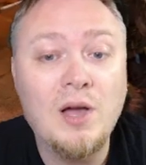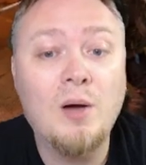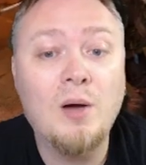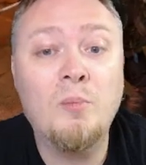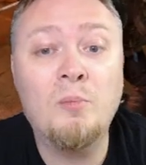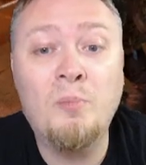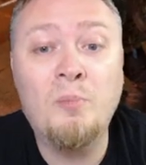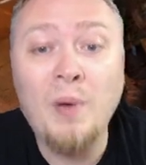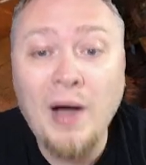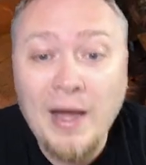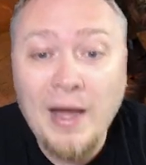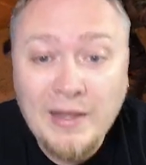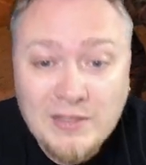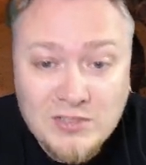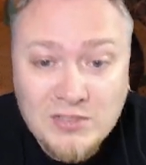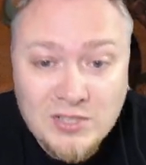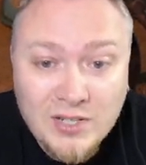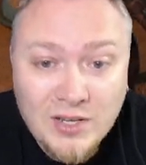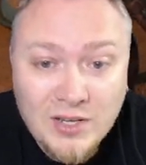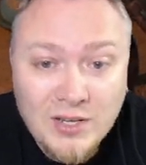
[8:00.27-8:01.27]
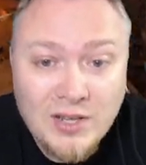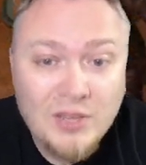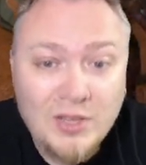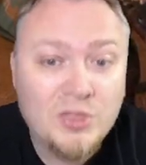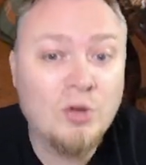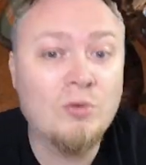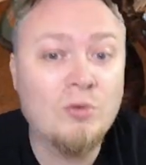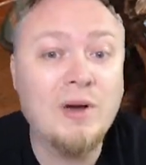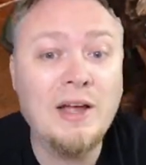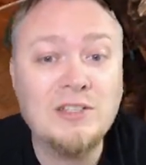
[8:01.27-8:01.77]
but
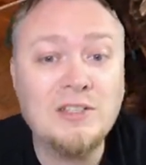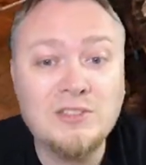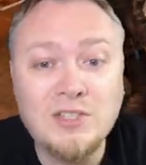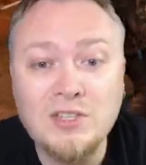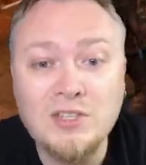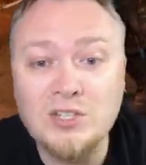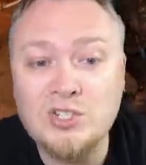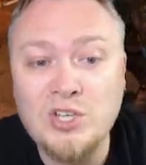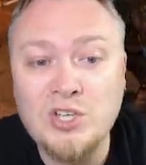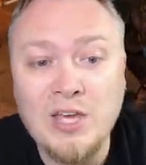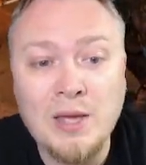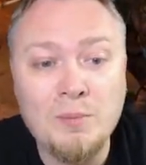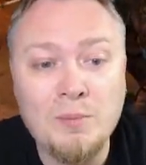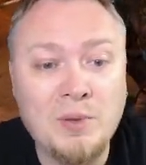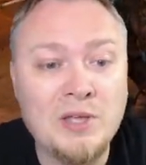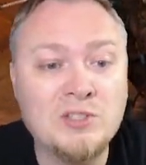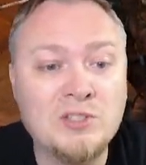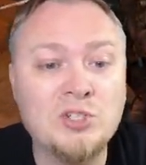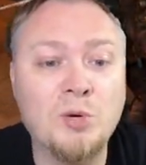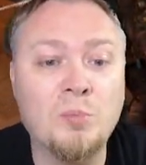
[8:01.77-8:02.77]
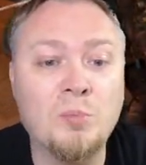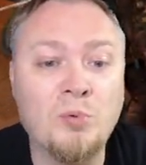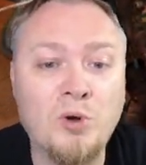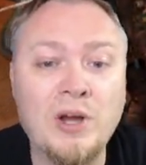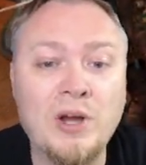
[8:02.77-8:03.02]
the rest of the champions are pretty